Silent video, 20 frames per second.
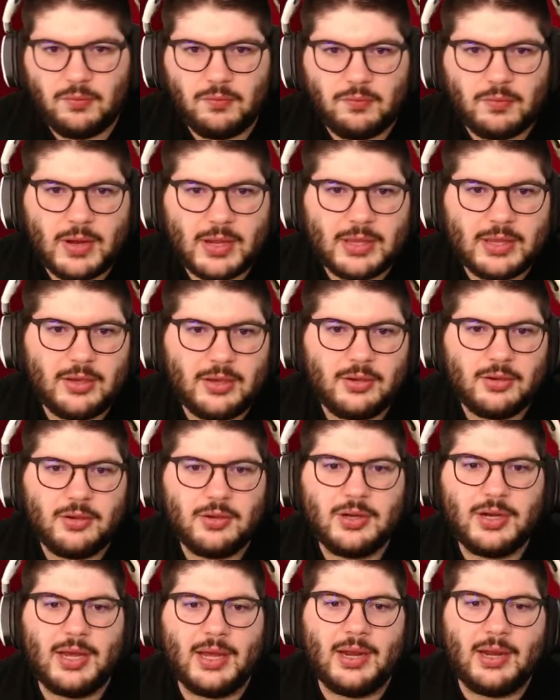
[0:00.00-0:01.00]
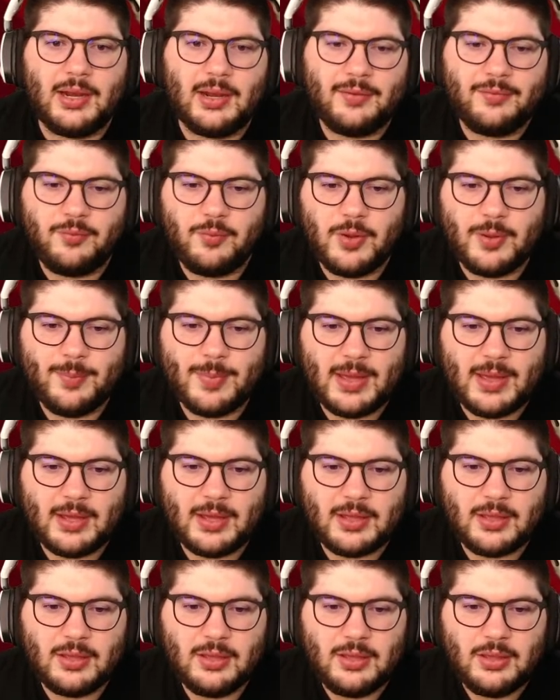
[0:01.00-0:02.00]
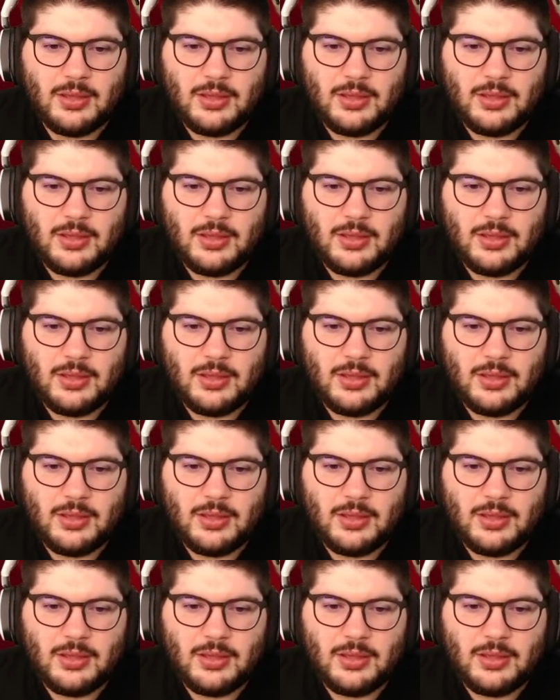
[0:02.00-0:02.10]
Reguilón at left wing back.